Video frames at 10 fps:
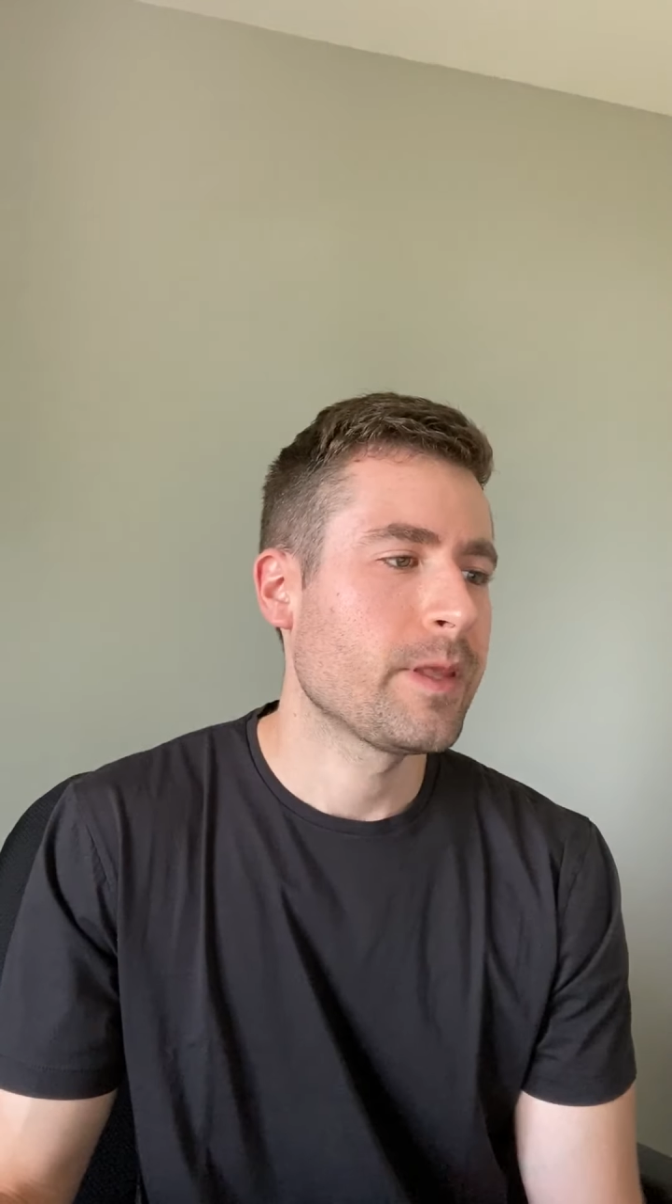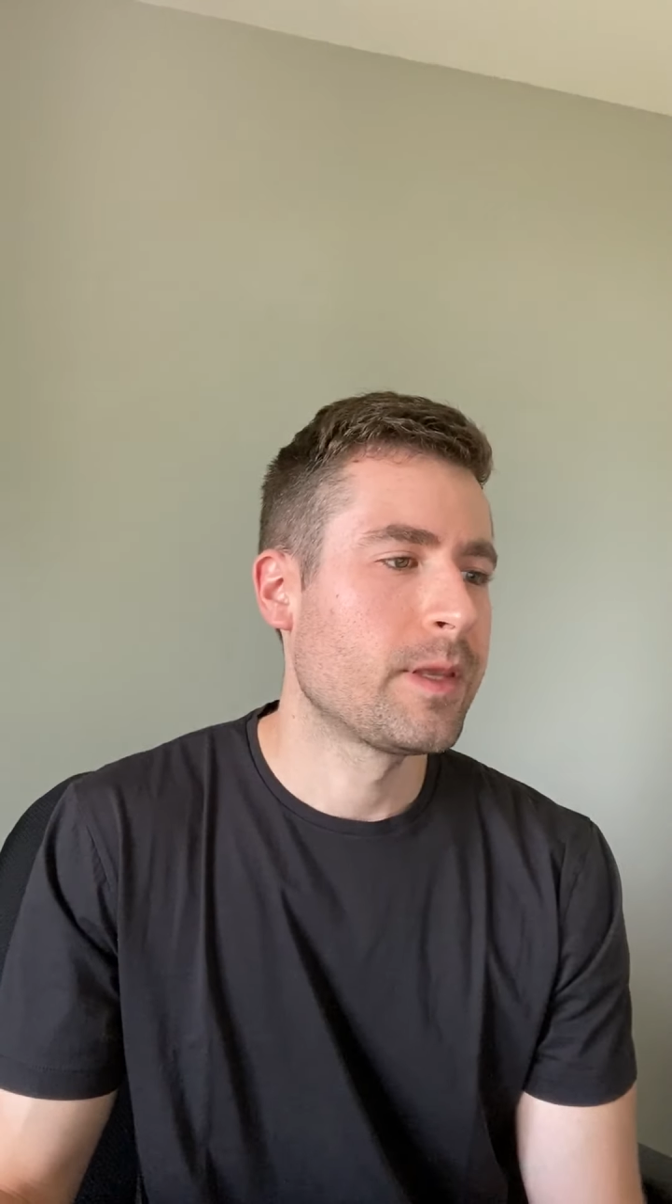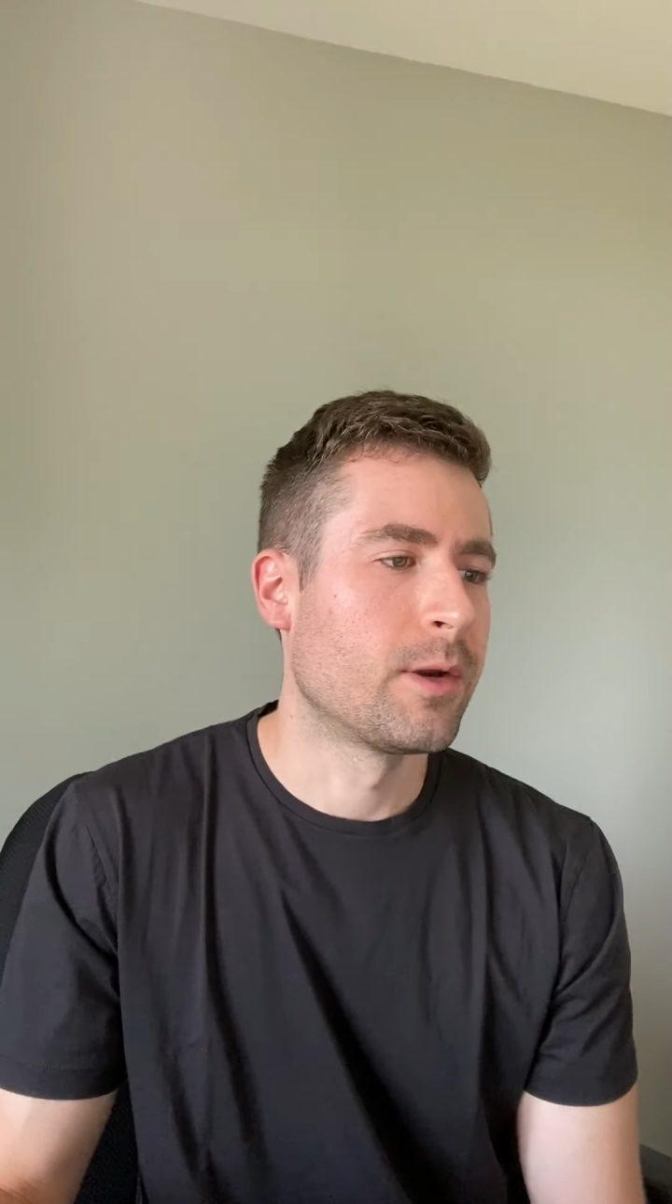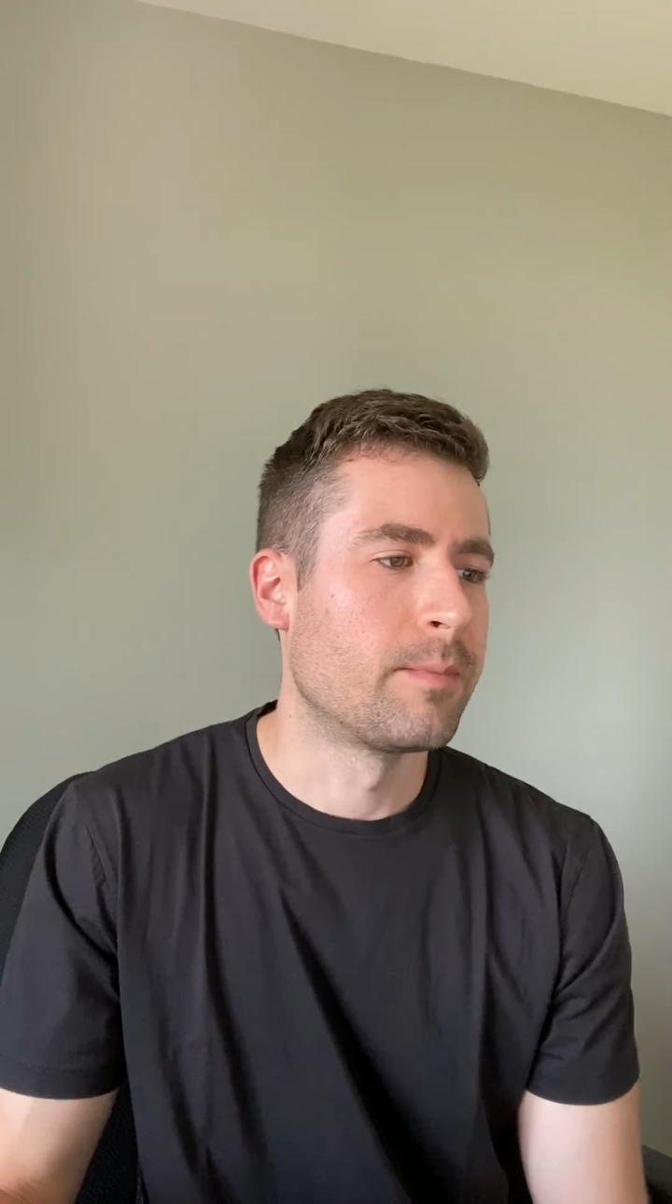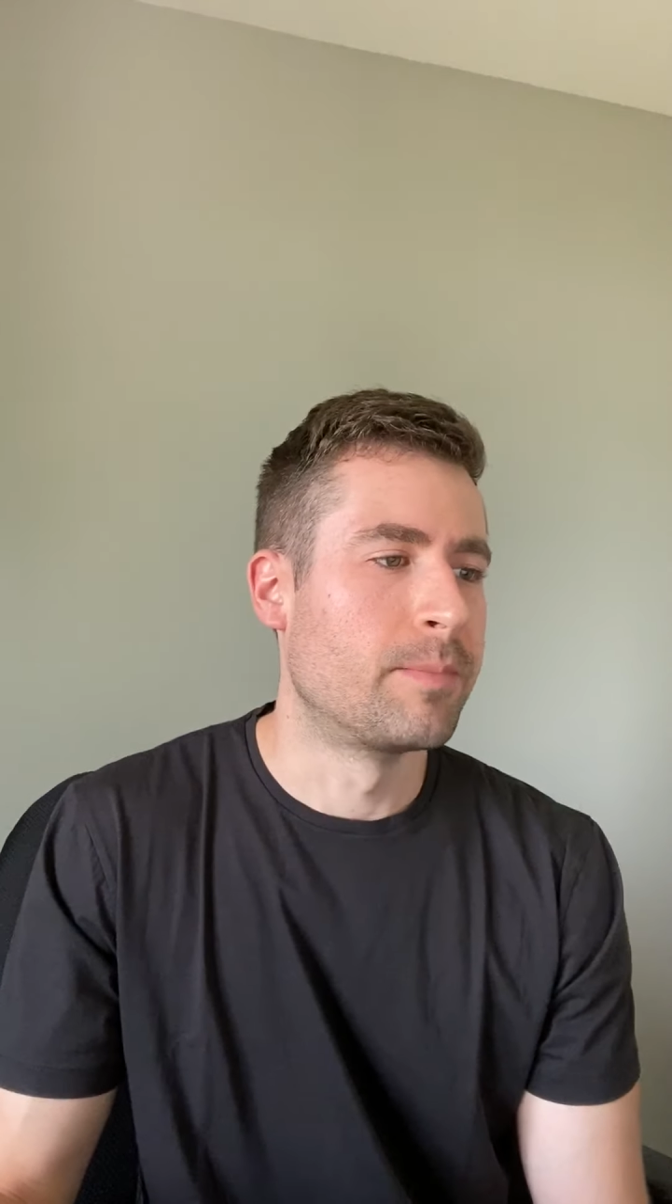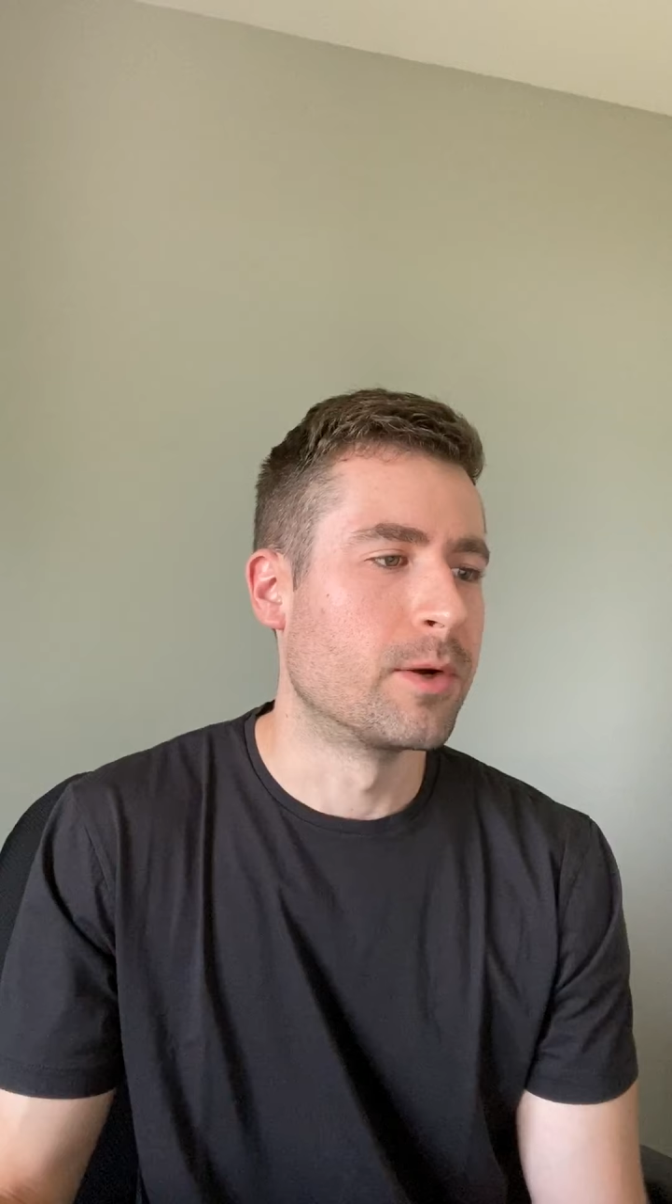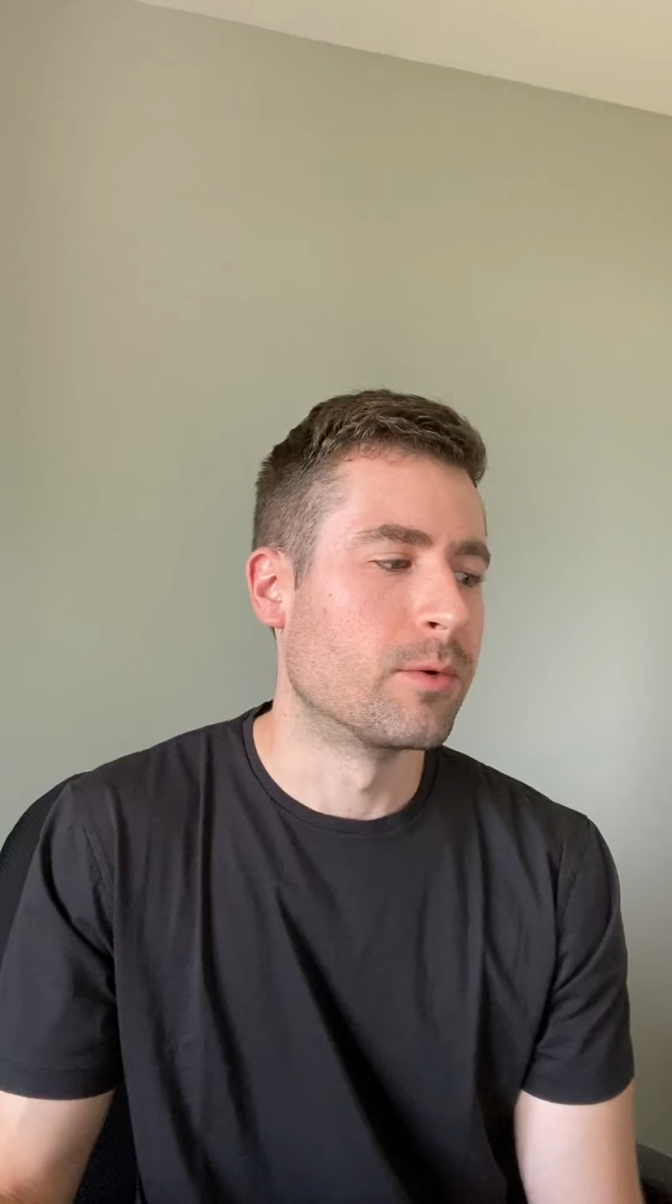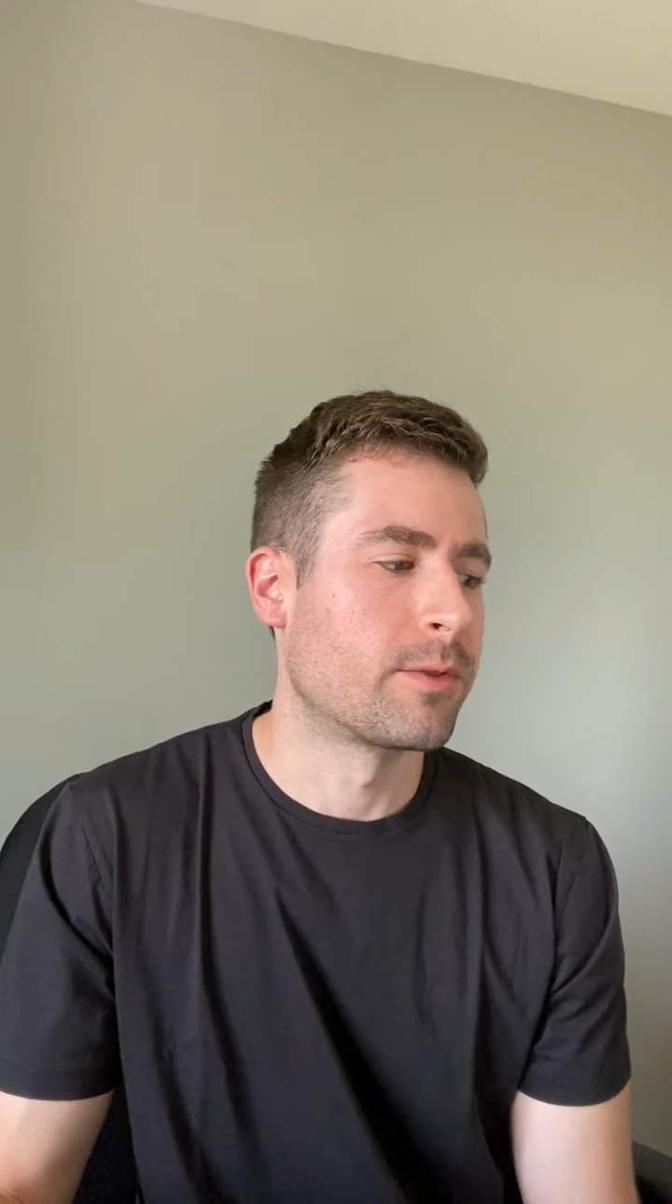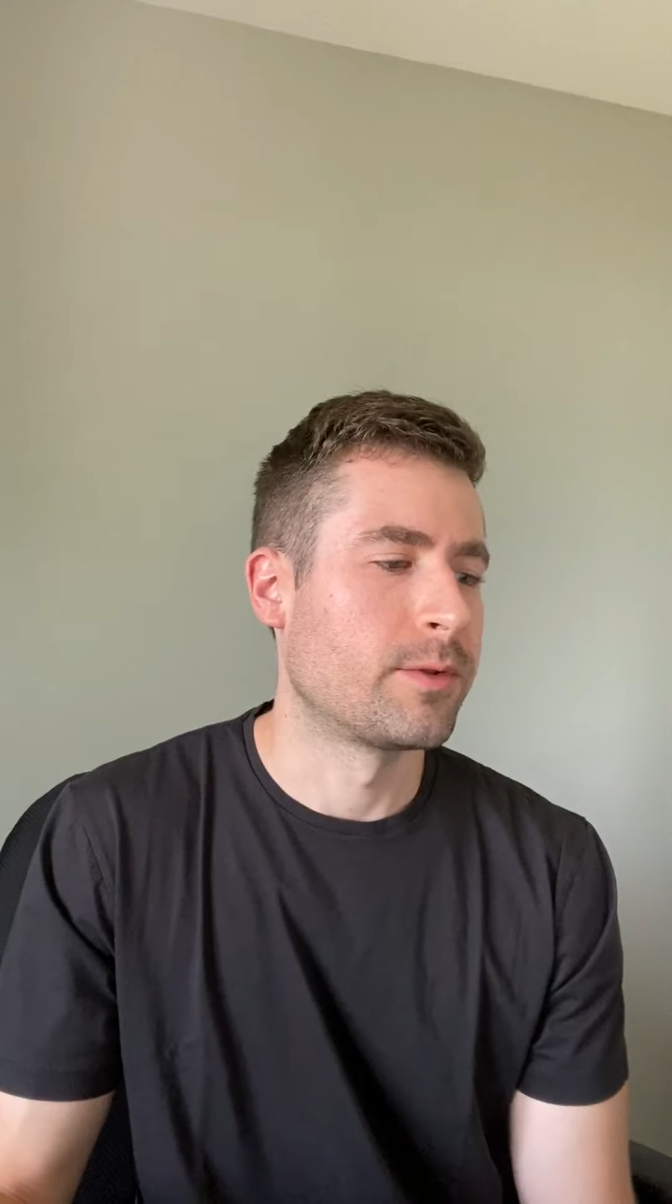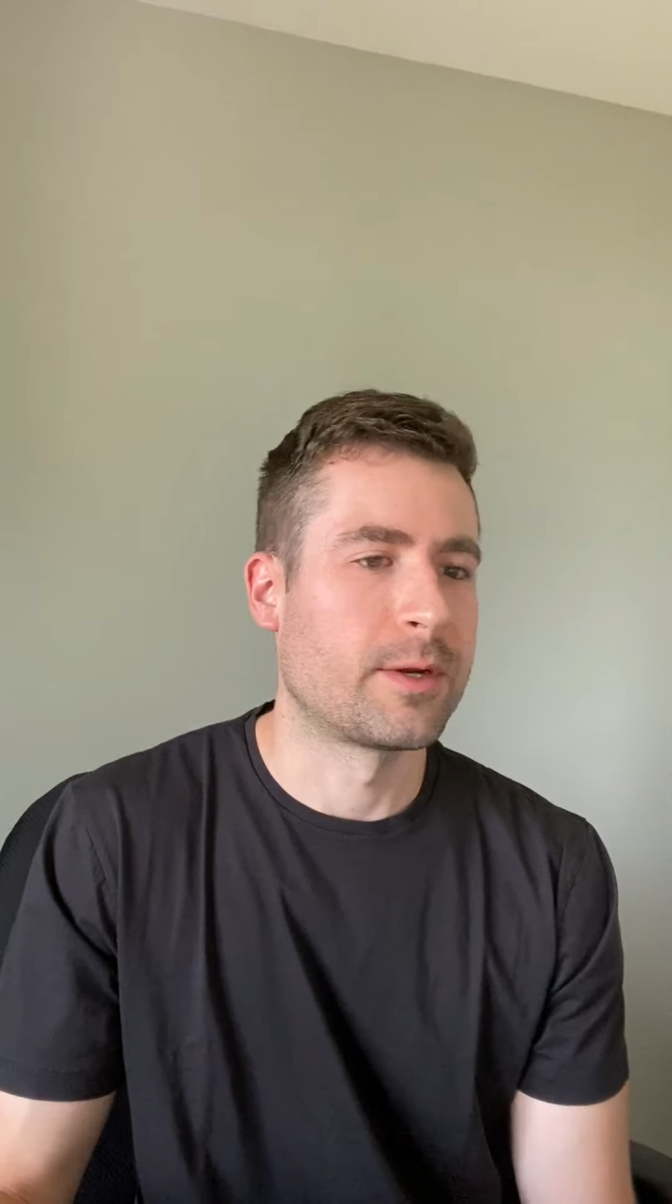a boot
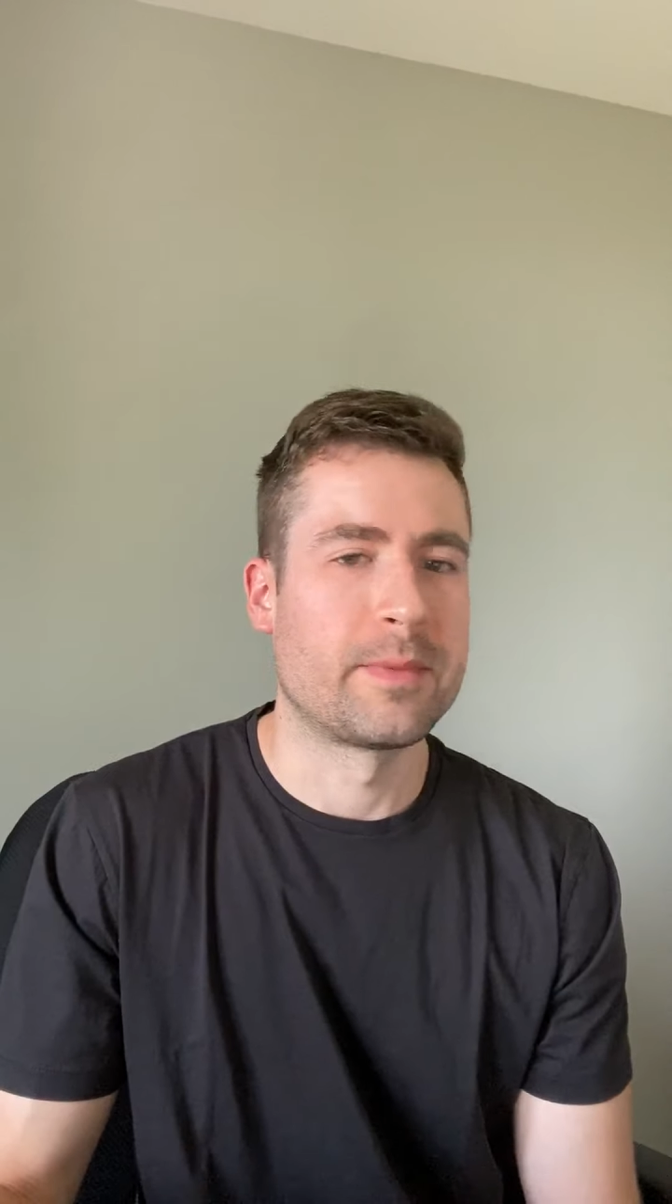with a little